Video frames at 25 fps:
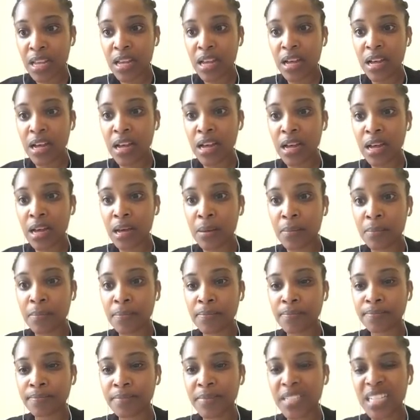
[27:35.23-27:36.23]

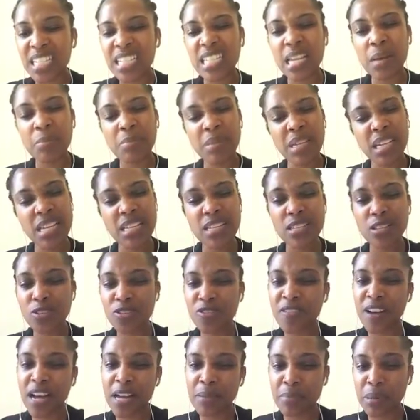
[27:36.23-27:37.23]
In some cases of
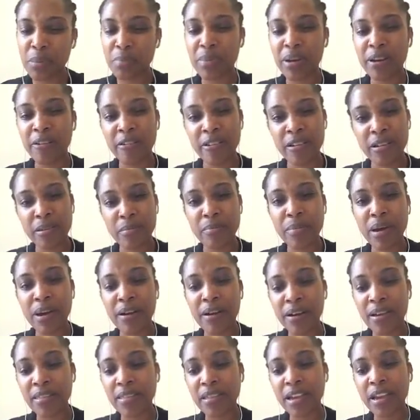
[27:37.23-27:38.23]

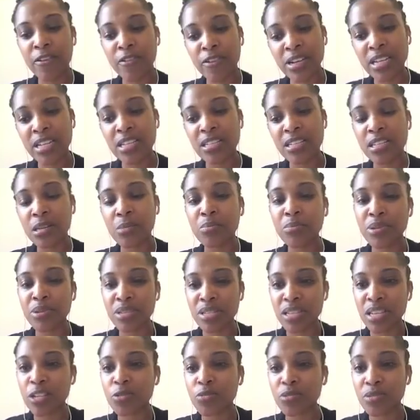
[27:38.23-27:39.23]
hyperparathyroidism
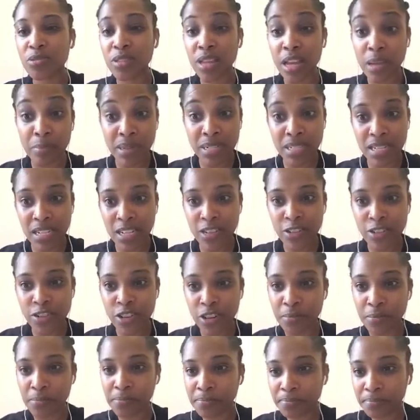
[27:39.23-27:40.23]
present with
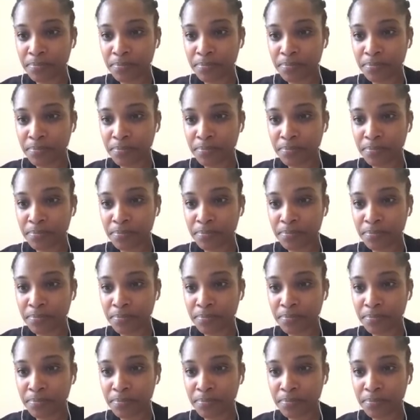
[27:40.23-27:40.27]
hypertension.